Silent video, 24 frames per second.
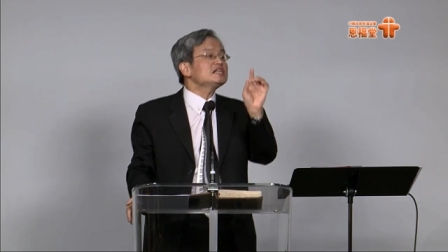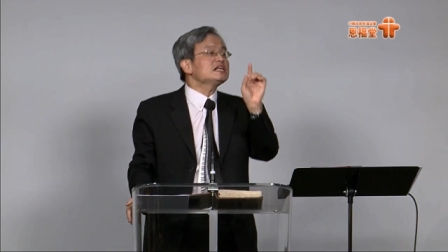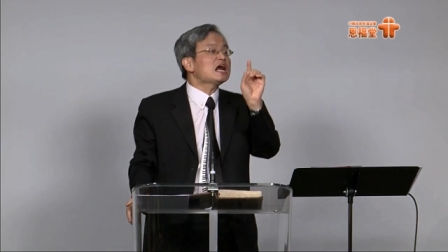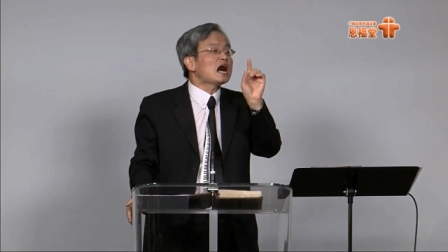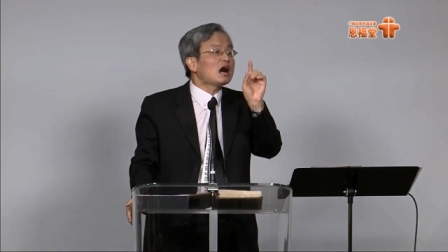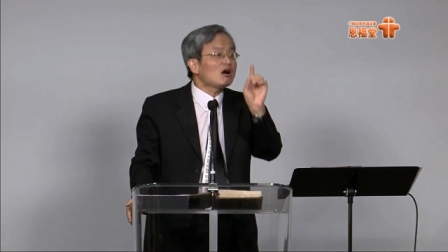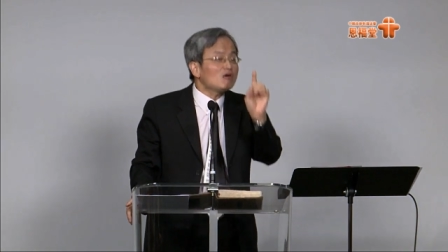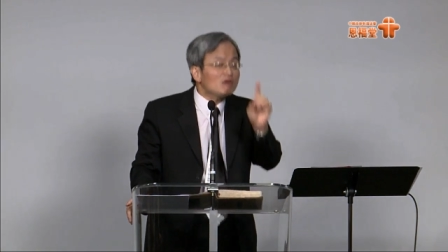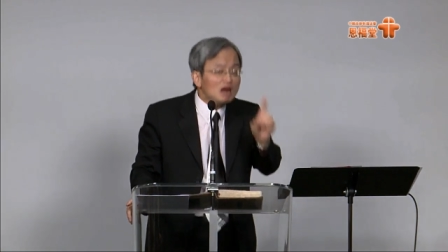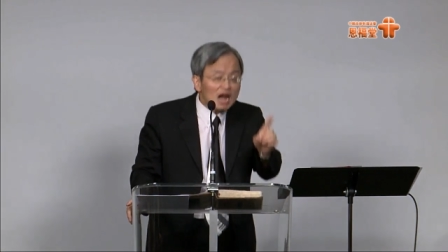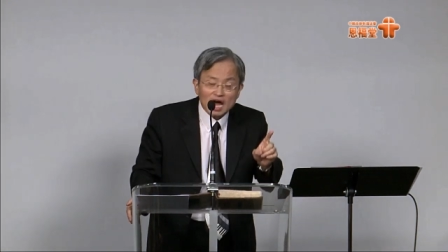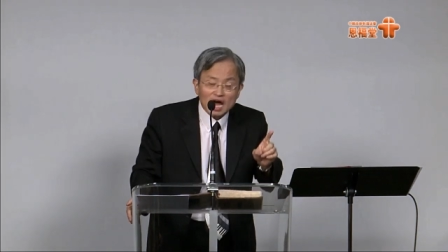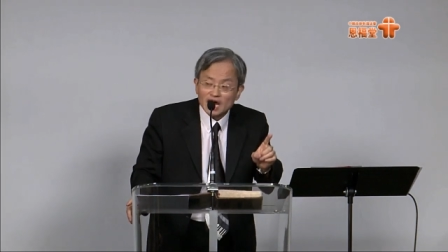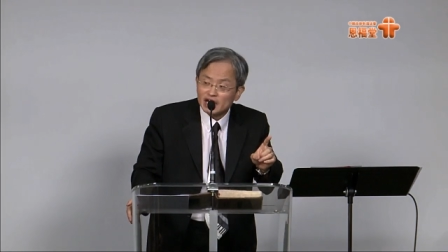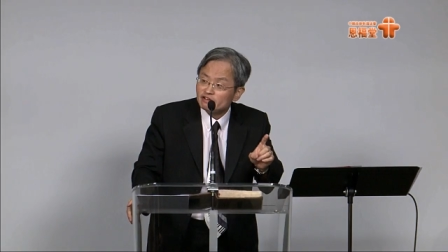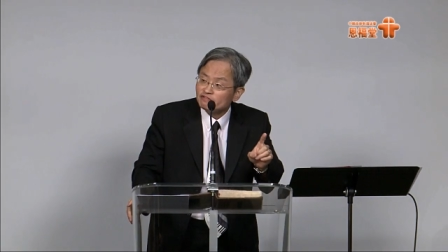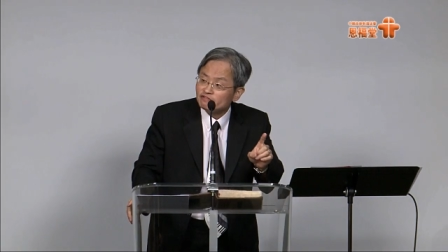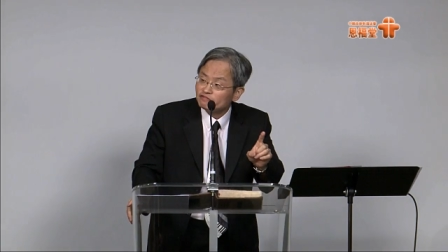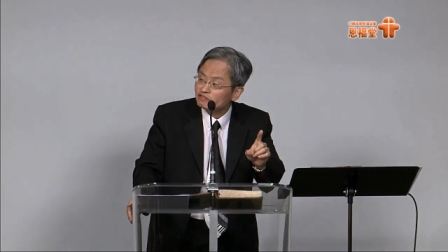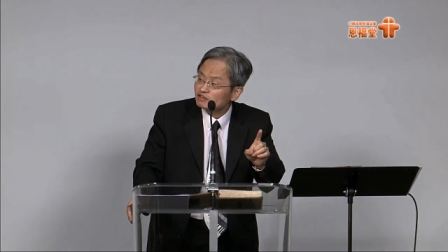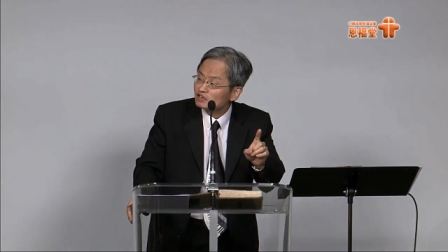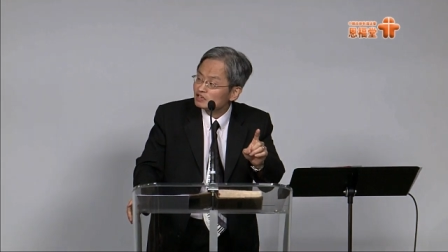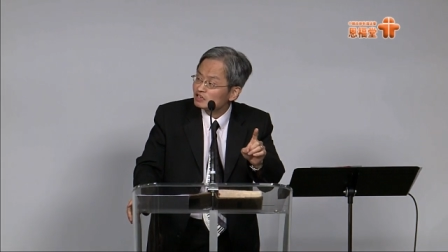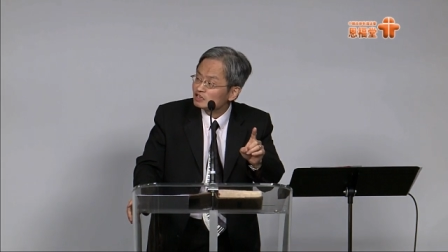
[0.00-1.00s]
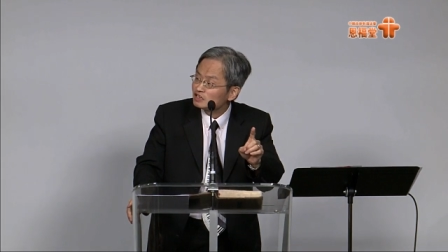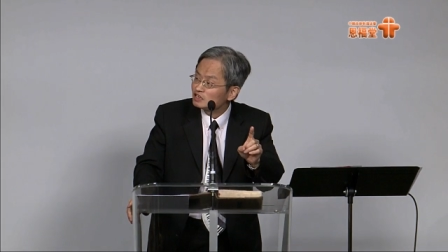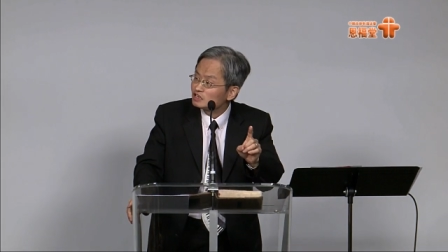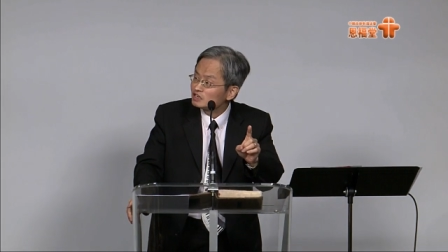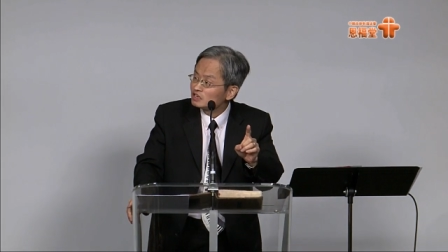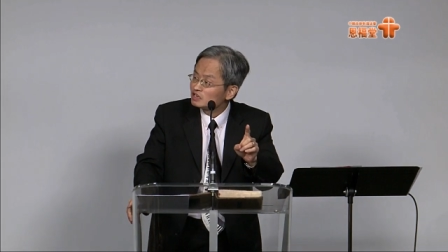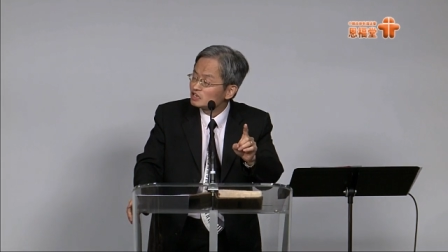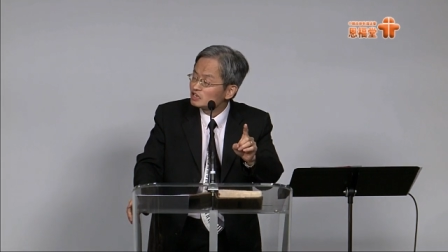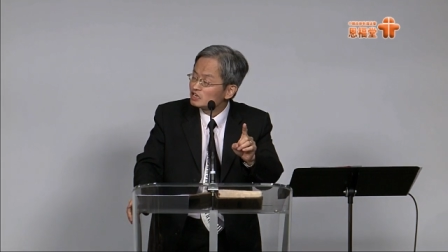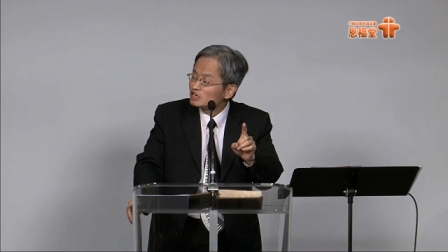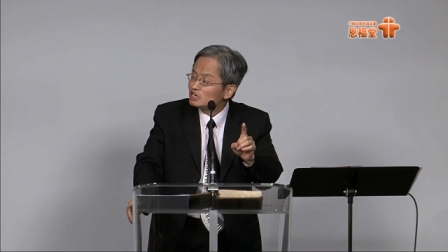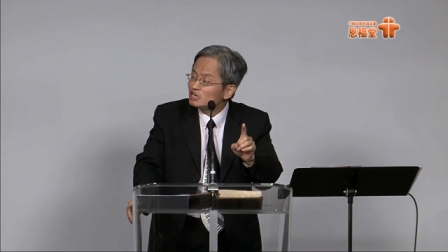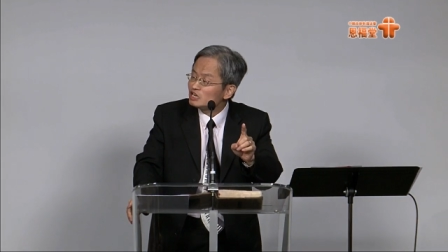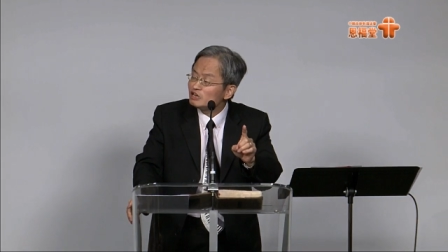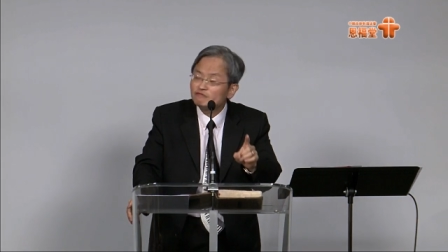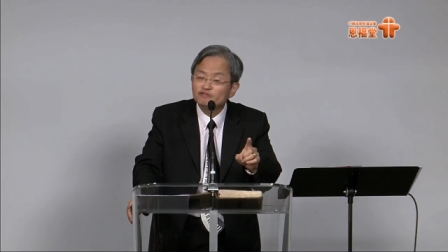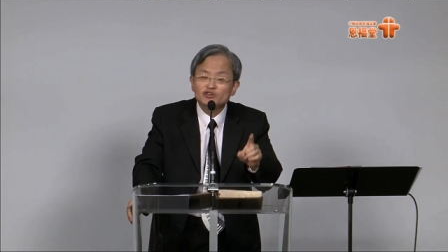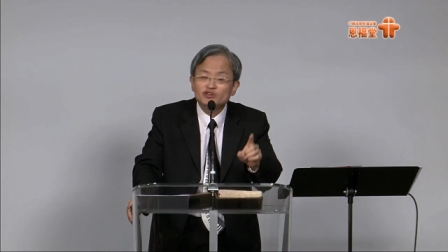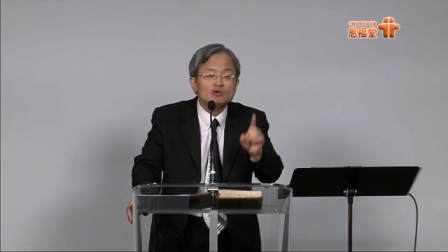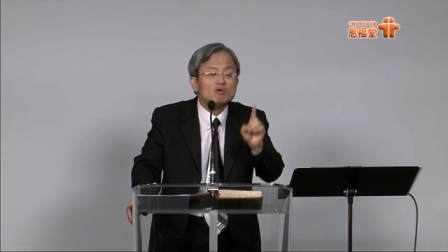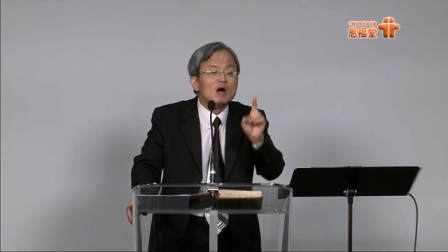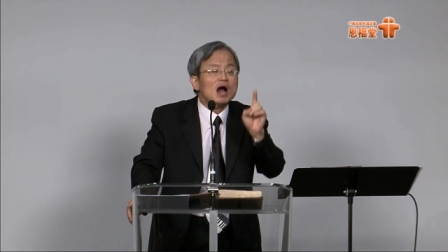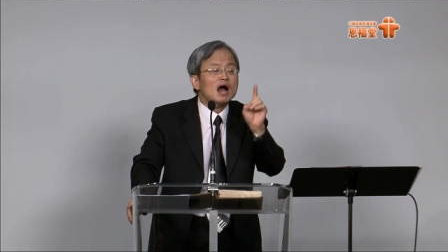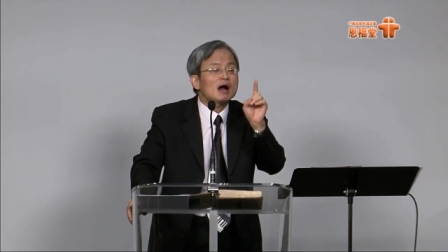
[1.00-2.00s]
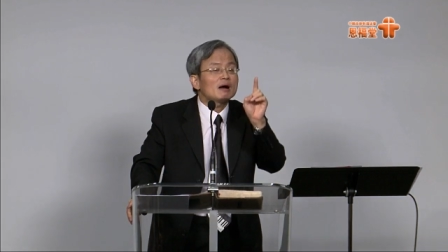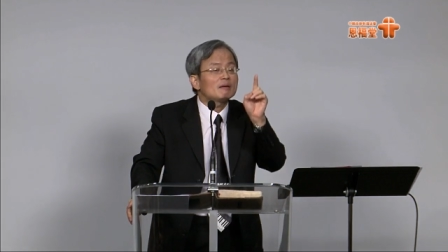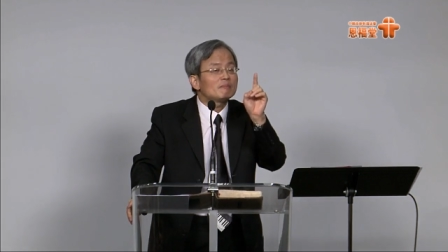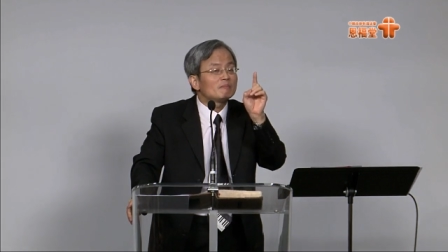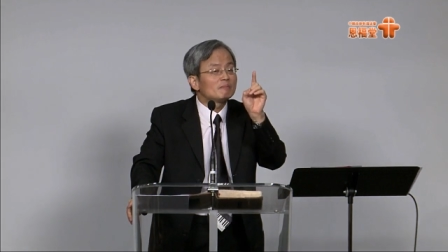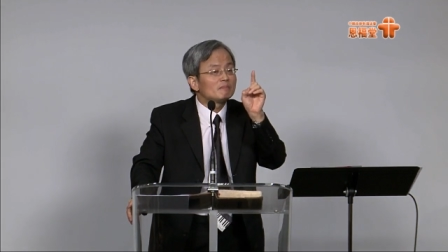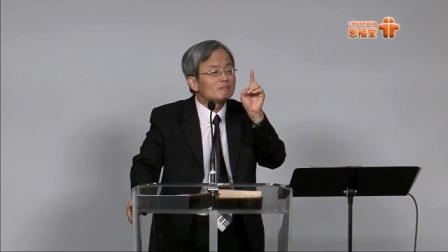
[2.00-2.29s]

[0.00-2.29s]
our life if you are